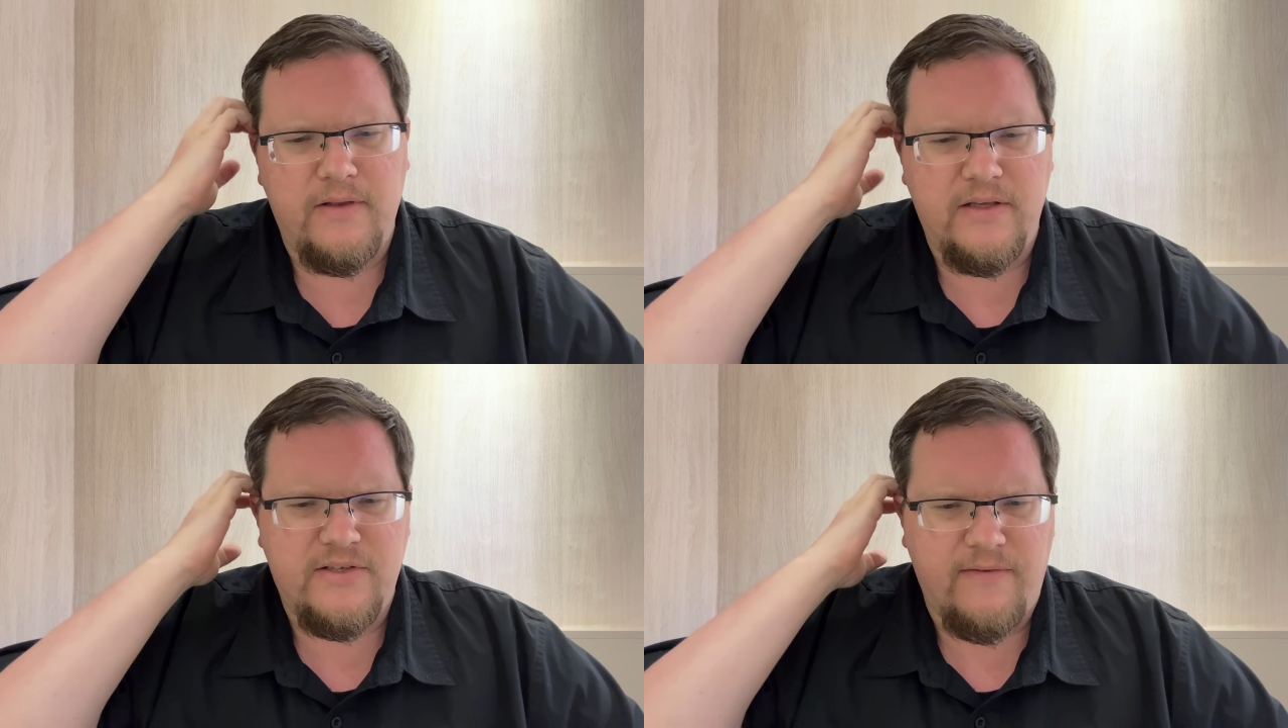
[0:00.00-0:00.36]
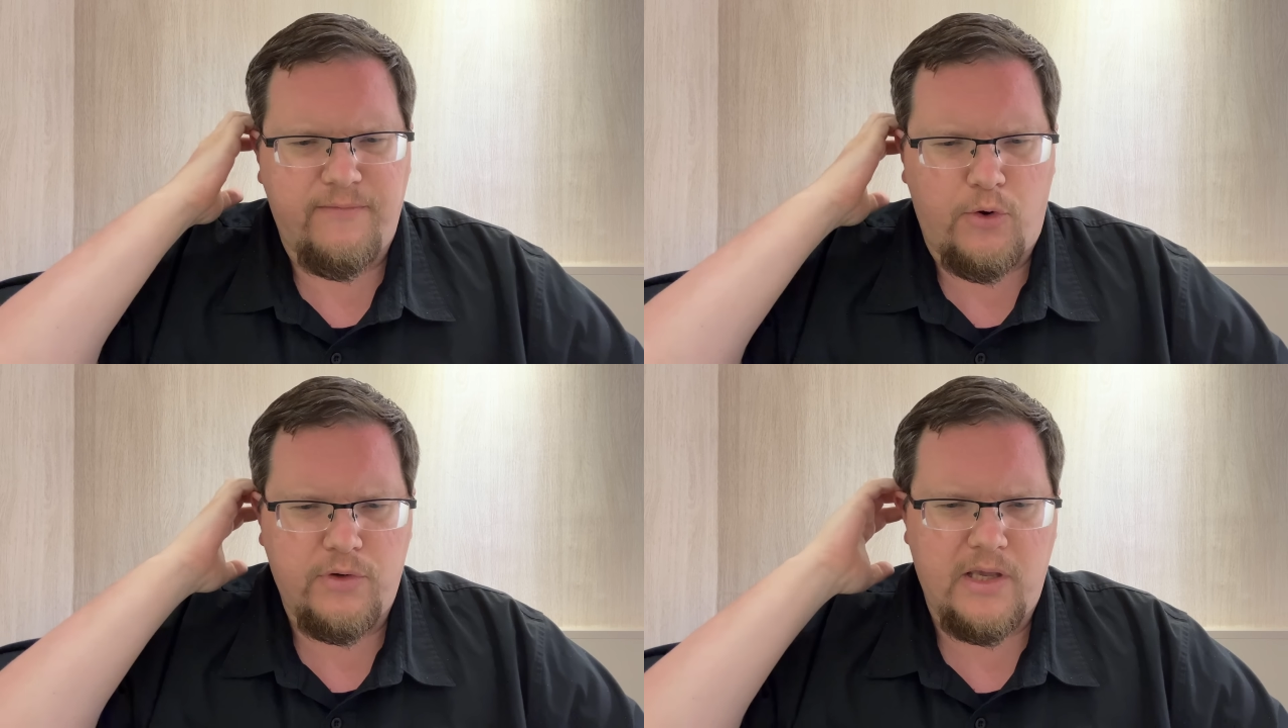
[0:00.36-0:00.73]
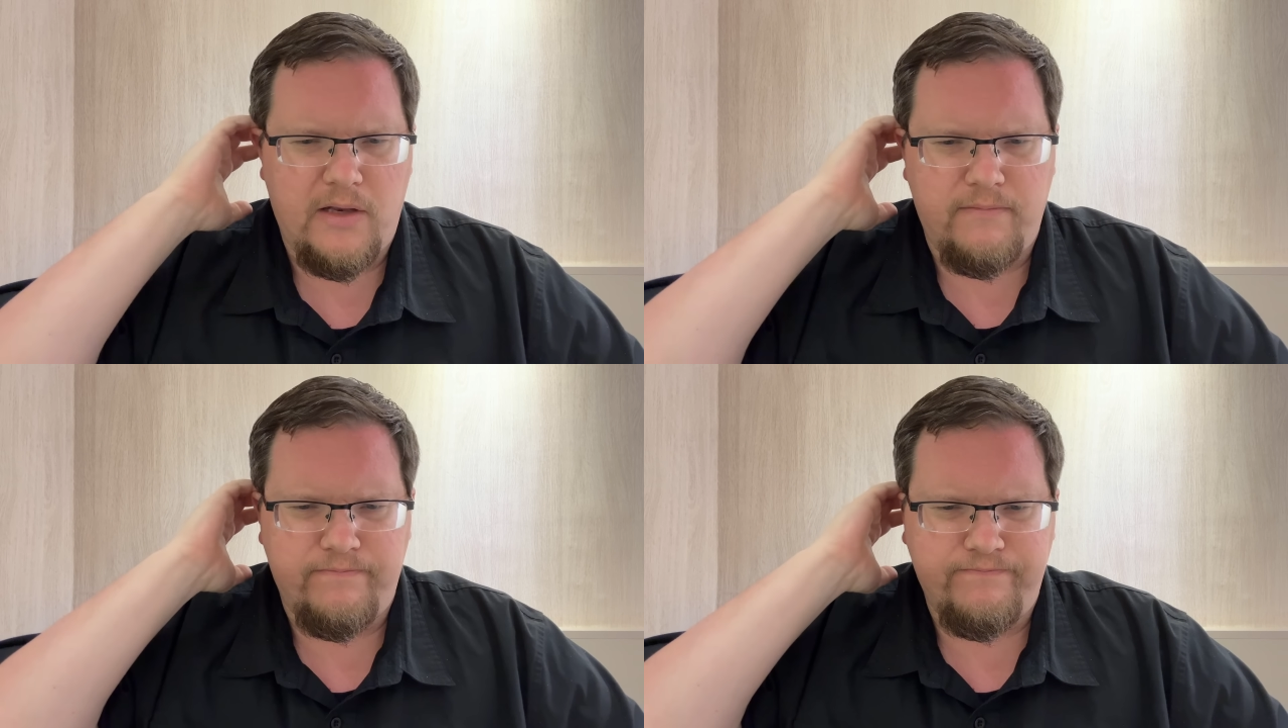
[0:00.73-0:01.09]
it's the
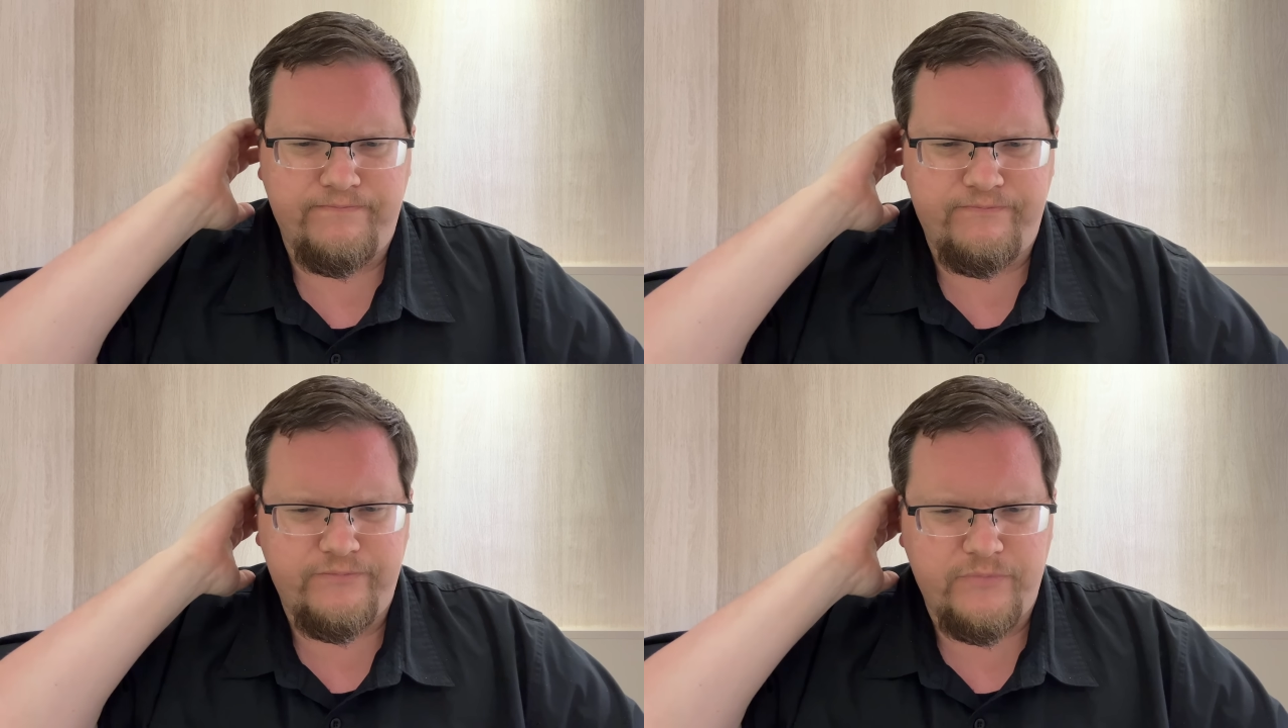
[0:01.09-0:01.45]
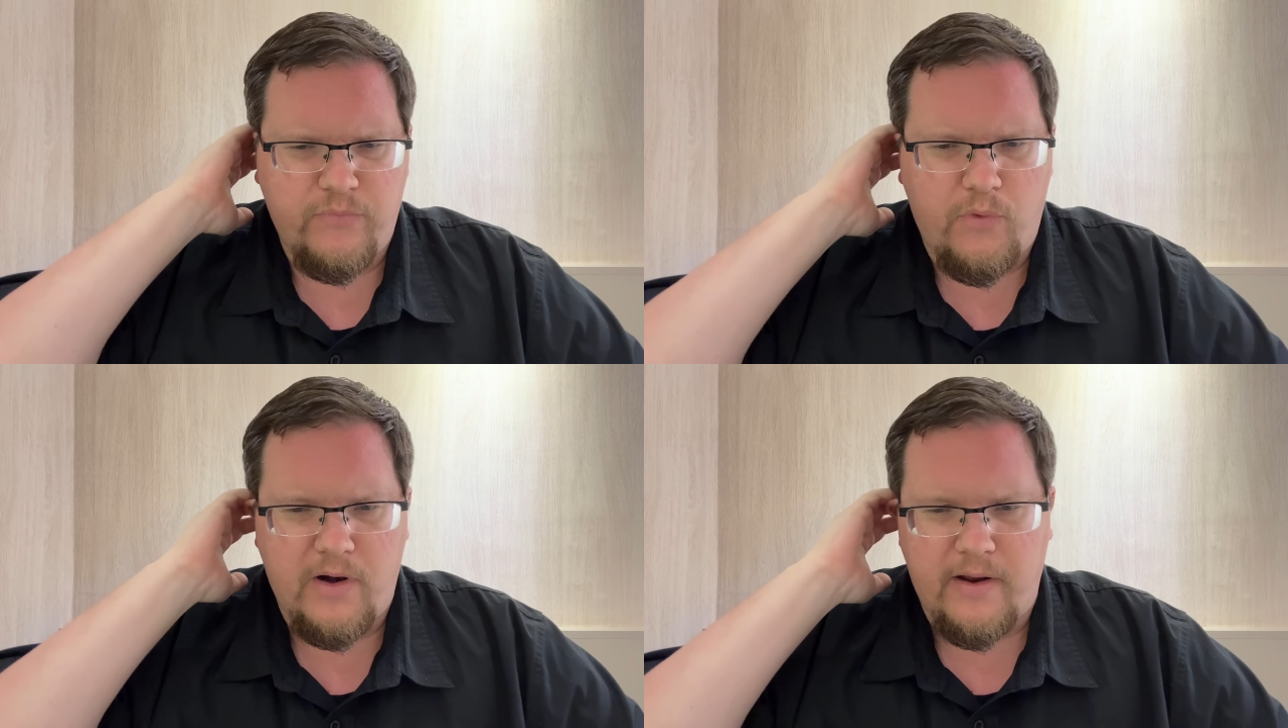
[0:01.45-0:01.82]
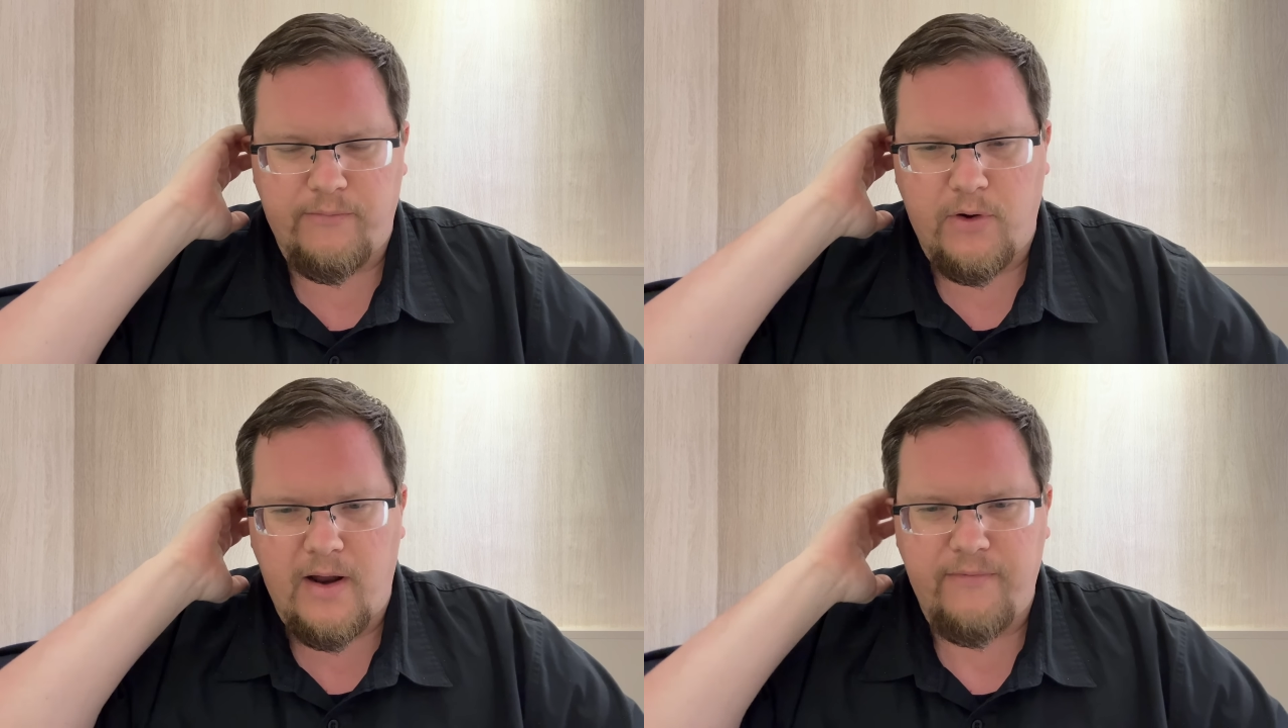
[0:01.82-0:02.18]
Vulcan,
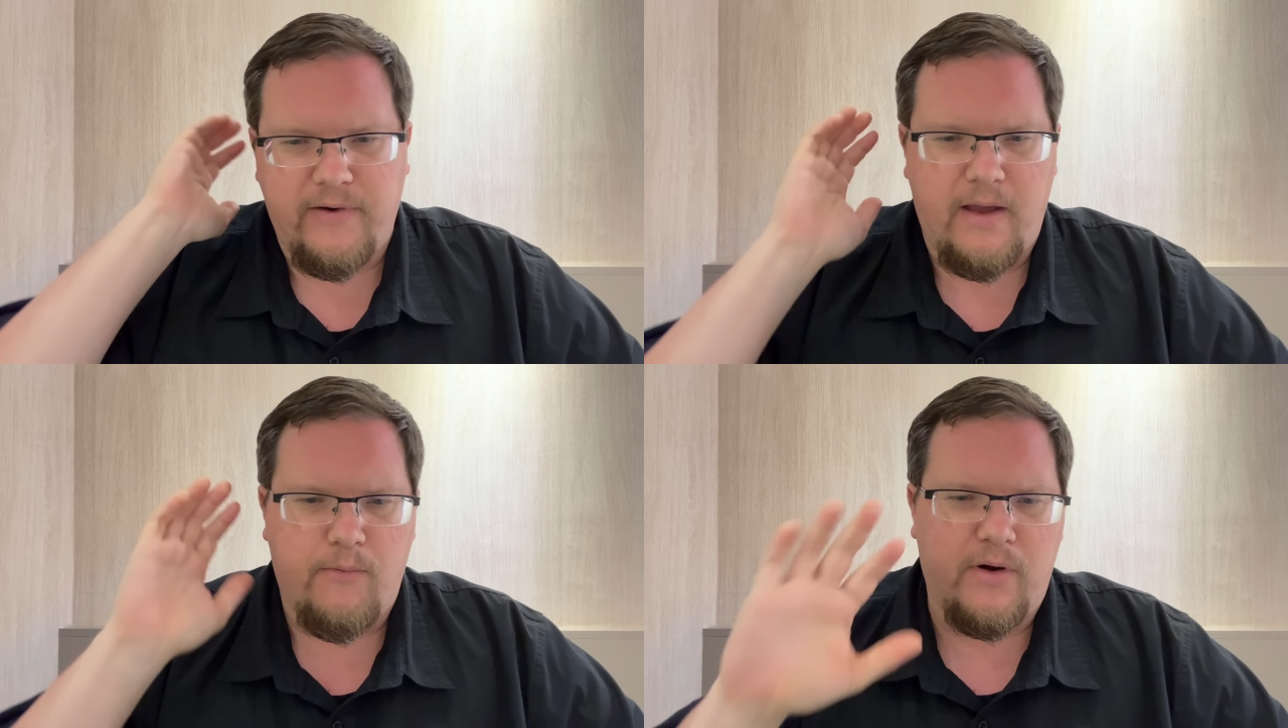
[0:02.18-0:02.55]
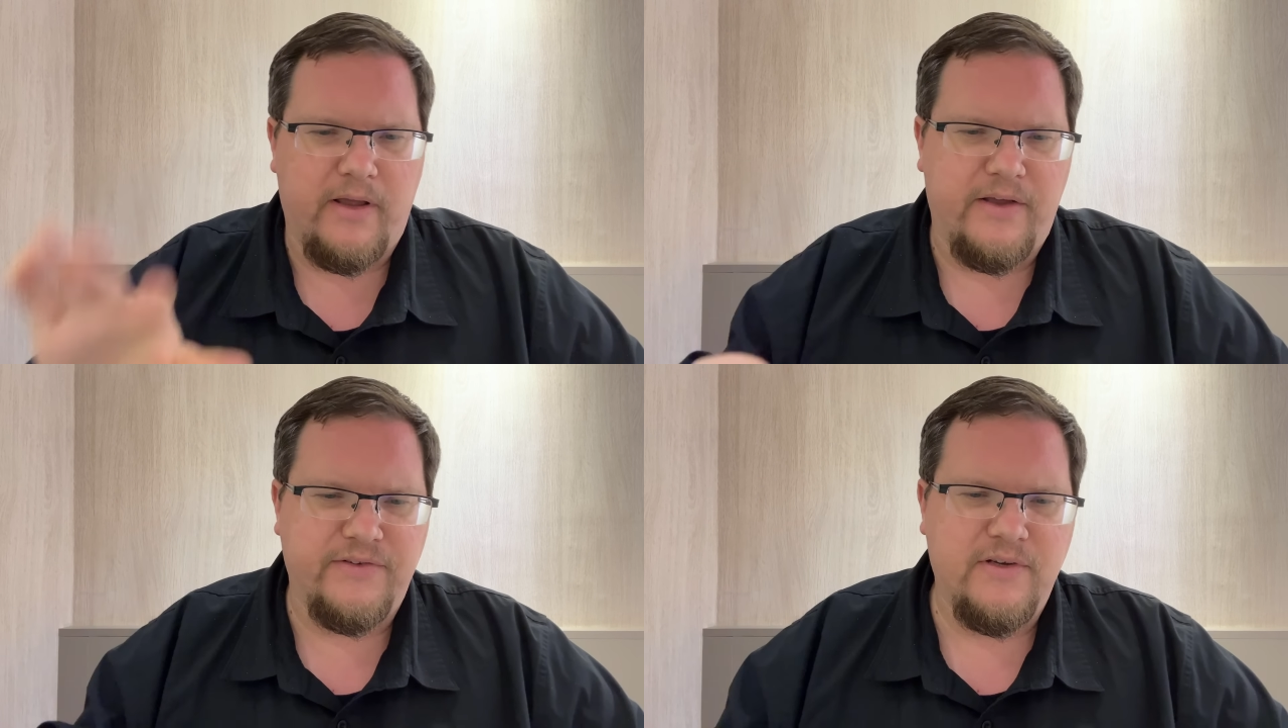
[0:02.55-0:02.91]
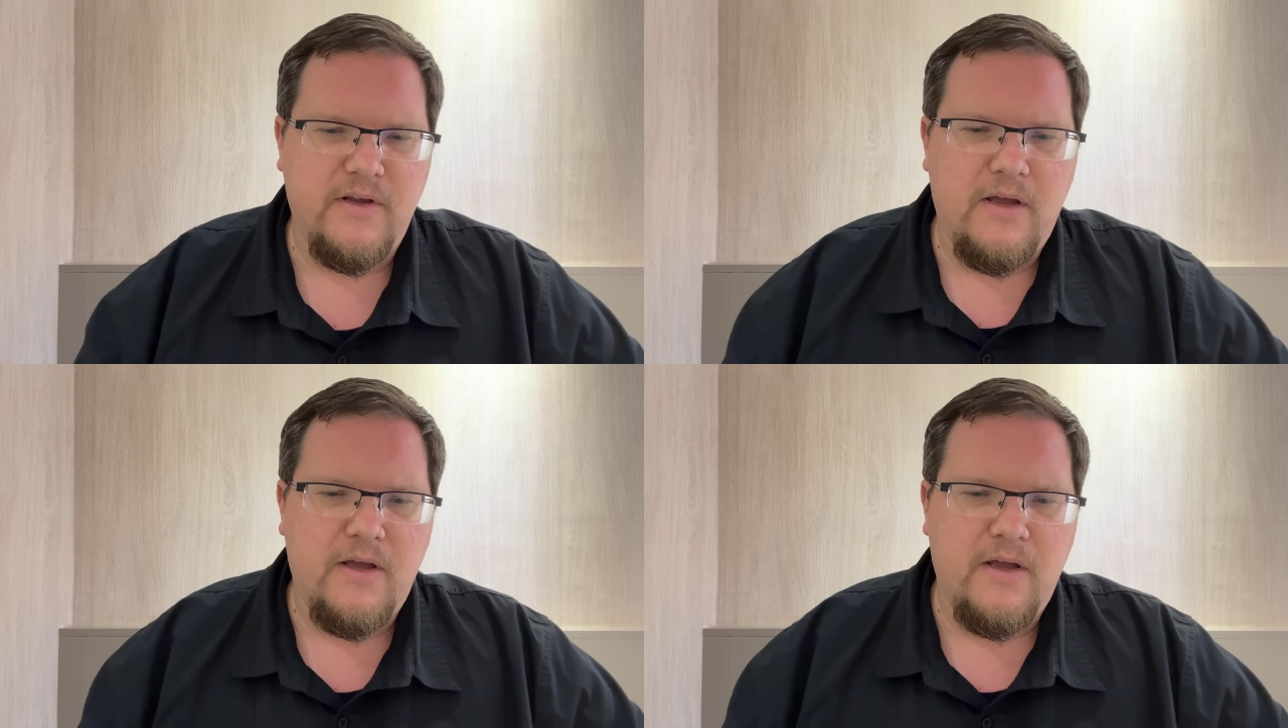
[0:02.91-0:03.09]
whatever, I forget what it is,